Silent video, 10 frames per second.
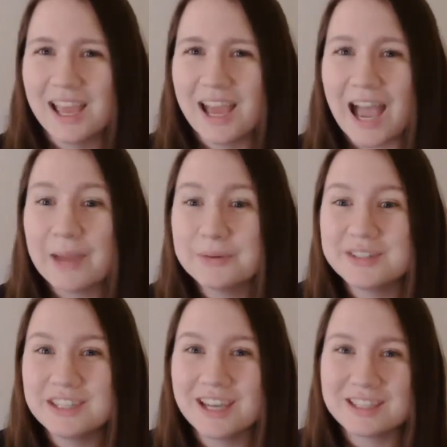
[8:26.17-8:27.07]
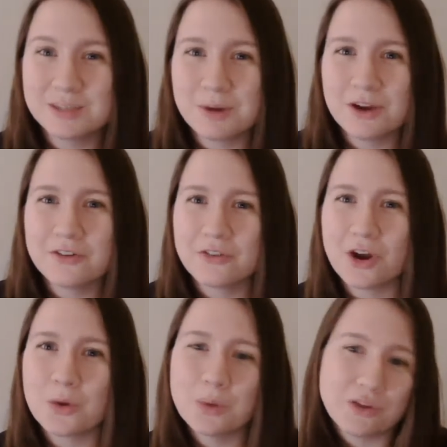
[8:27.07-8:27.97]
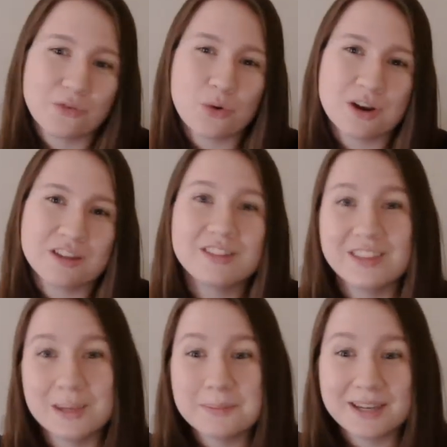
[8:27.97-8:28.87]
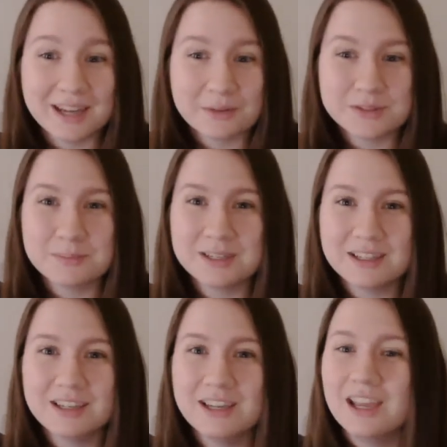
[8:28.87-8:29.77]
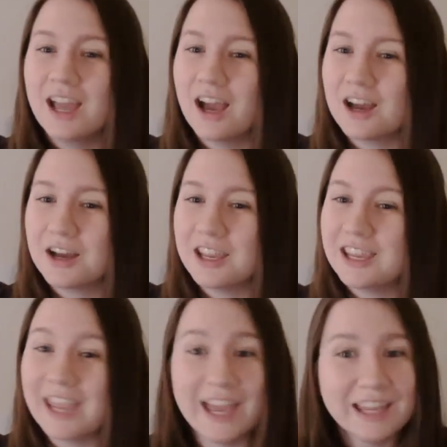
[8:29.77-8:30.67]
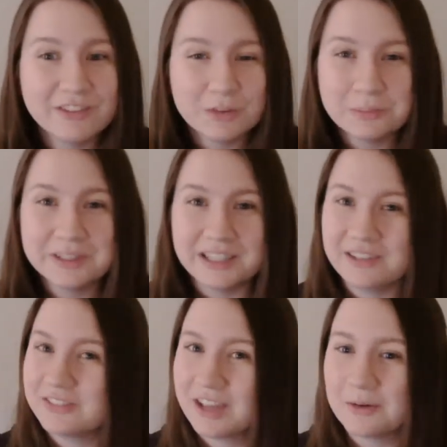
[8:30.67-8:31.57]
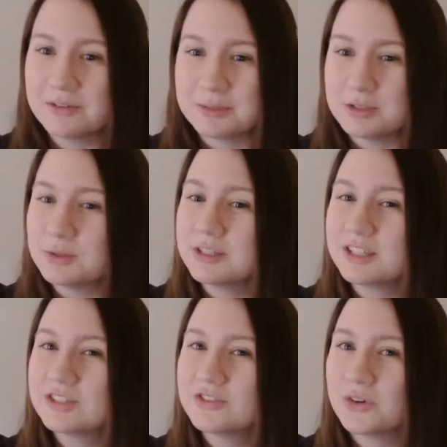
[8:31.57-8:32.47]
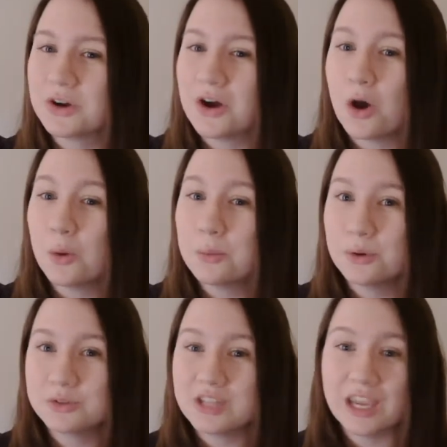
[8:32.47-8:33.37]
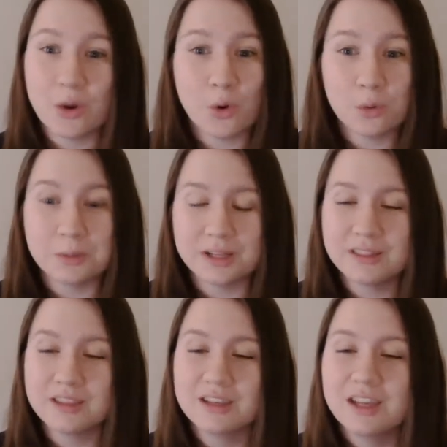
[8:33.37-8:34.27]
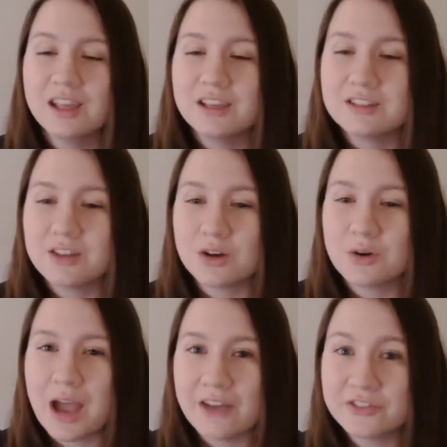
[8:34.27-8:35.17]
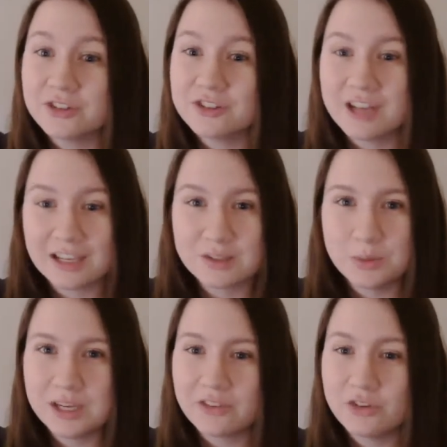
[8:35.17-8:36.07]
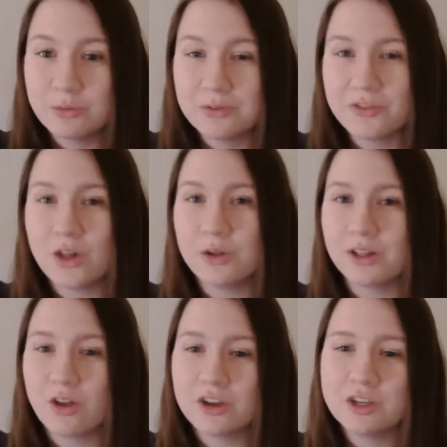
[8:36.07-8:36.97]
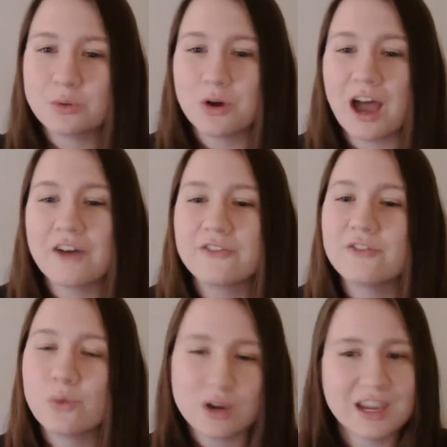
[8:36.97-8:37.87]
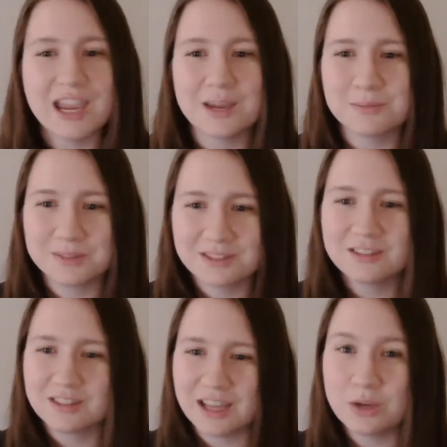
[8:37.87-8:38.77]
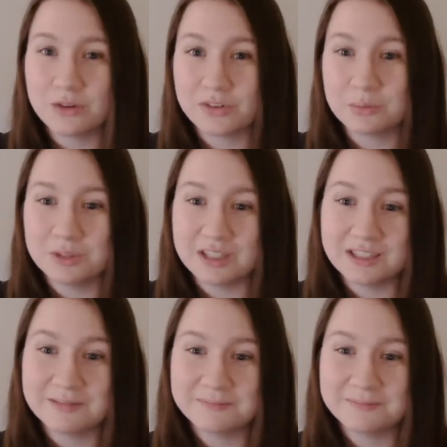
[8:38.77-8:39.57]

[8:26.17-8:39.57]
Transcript: I will see you guys tomorrow for our week 4 theme announcement. I can't even believe that we've been doing this for almost a whole month. So after next week, if you've been following along, you will have 4 games that you have completed